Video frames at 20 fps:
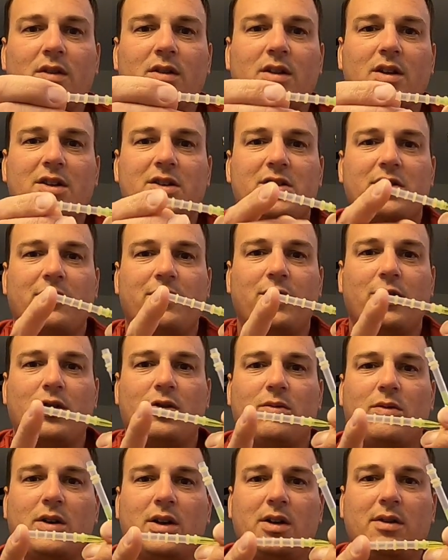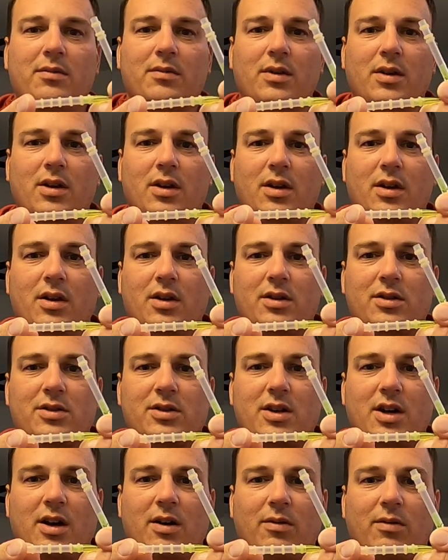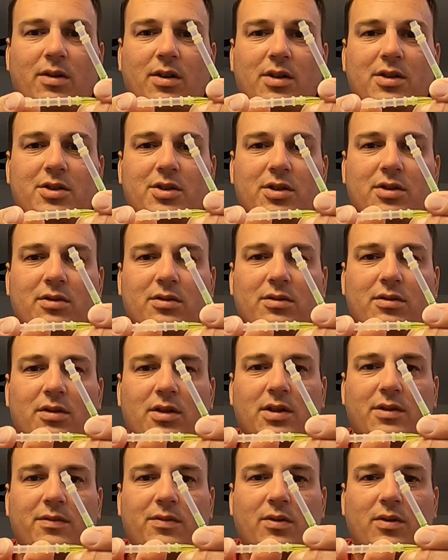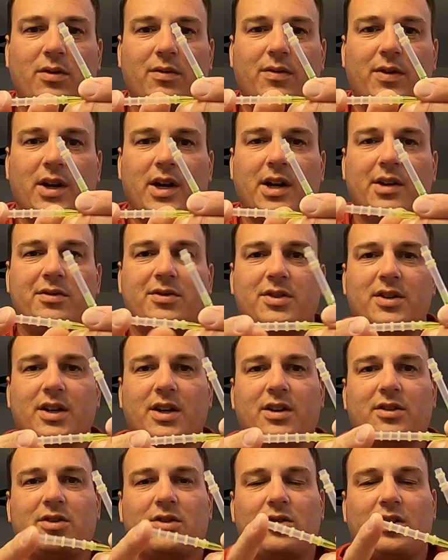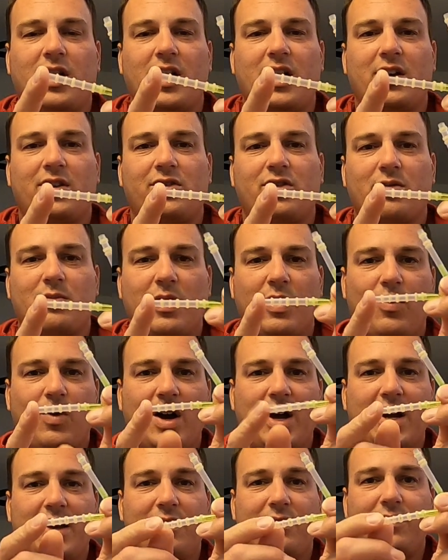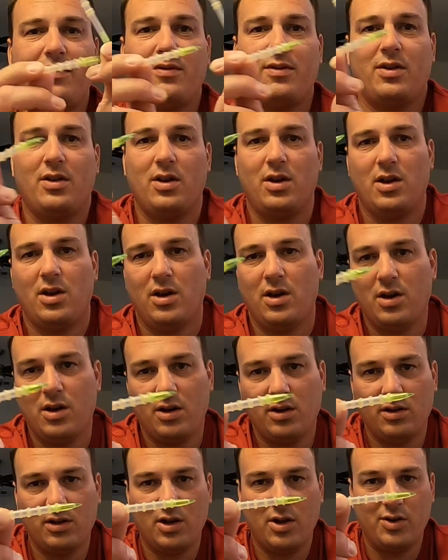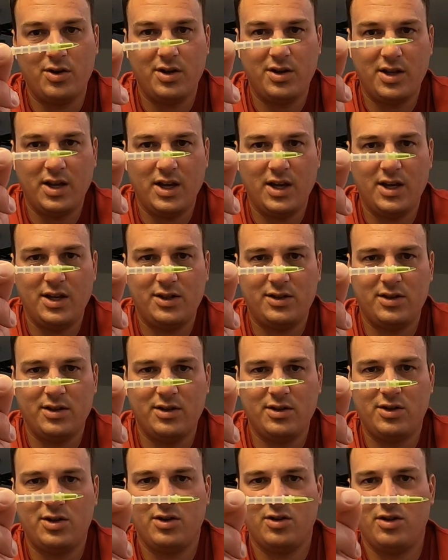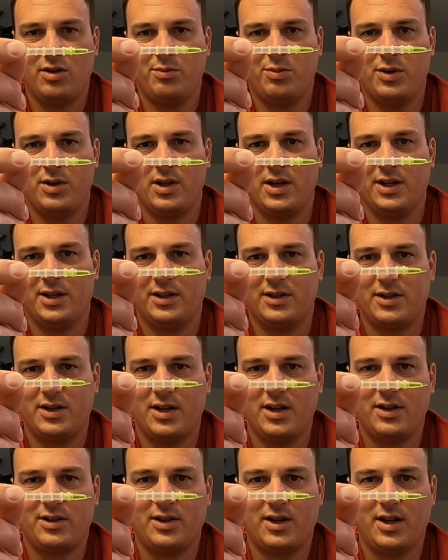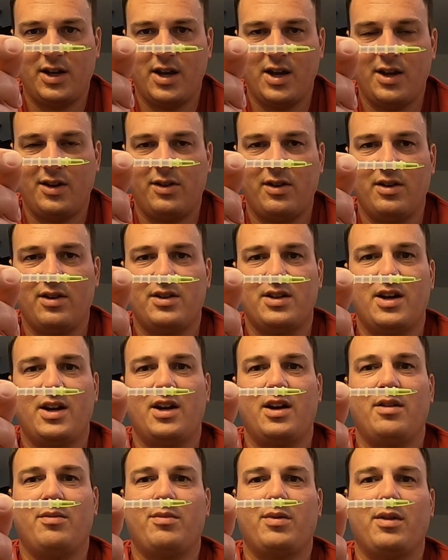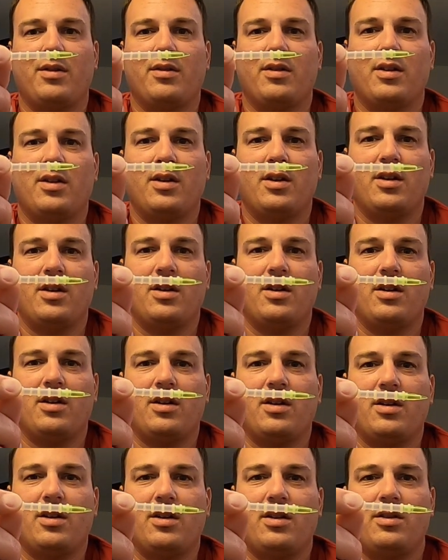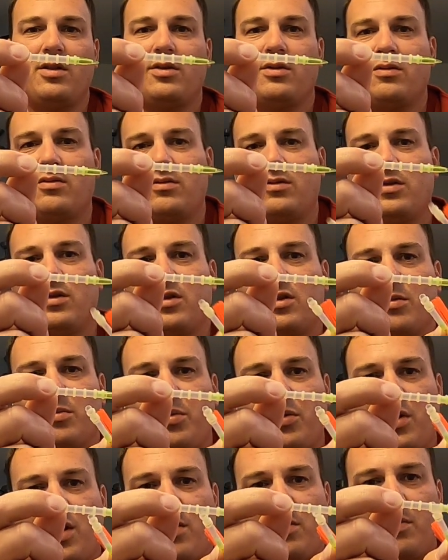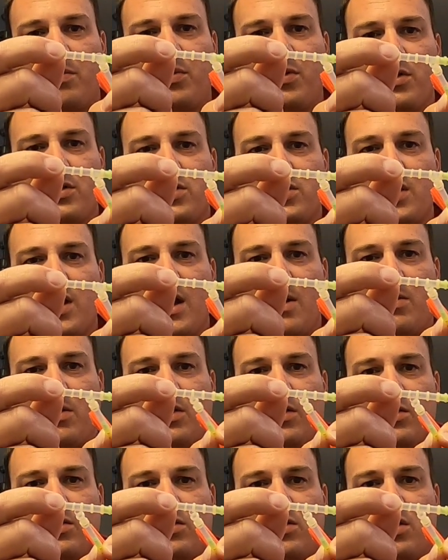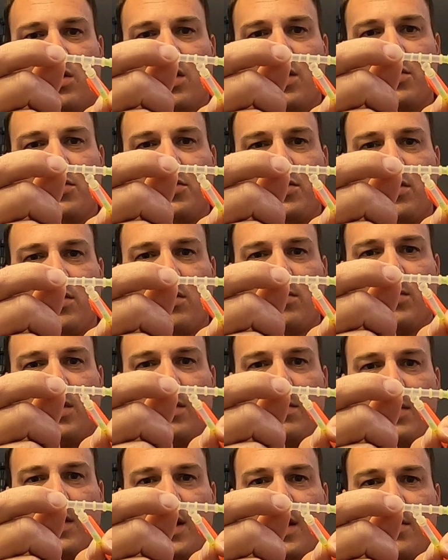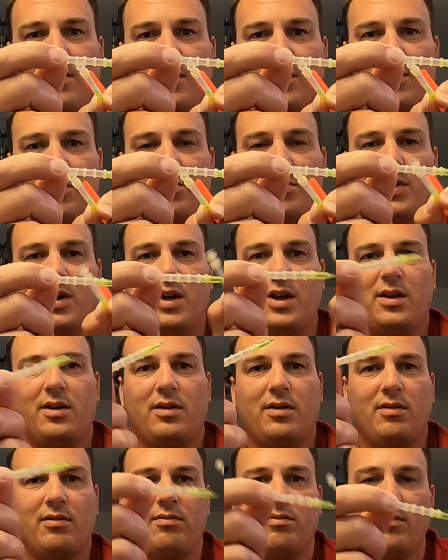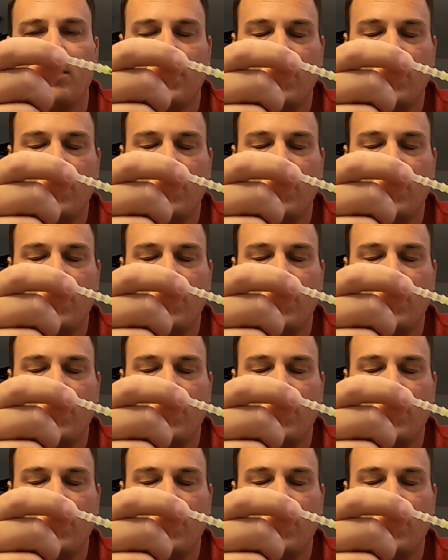This is a full one. It's got 1, 2, 3, 4, 5, 6. Okay, so my wife loaded these, and she only put like 6, I guess, at a time, but you could probably push that one a little closer and maybe that one a little bit, and